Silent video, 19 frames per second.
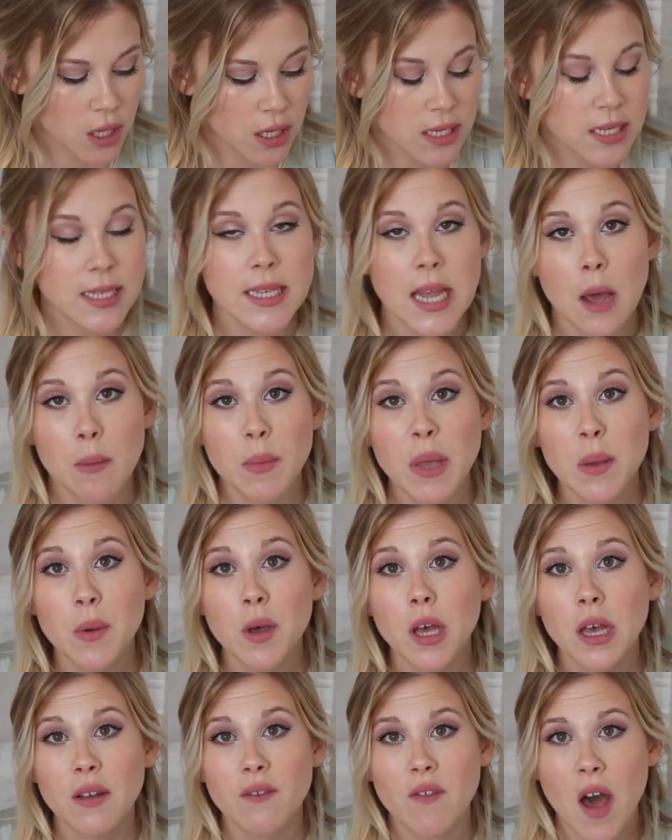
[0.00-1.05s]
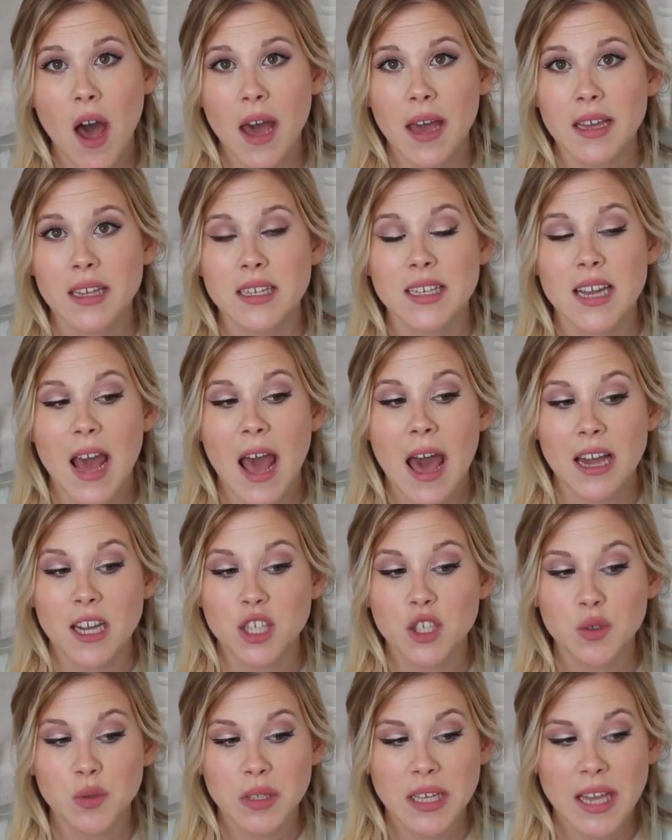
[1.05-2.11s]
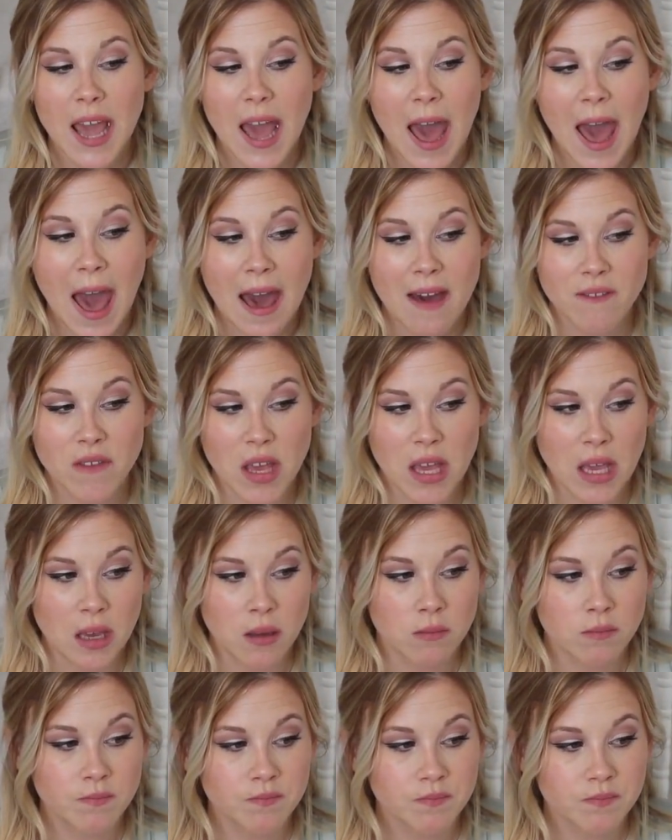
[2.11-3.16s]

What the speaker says: Some people advised actually having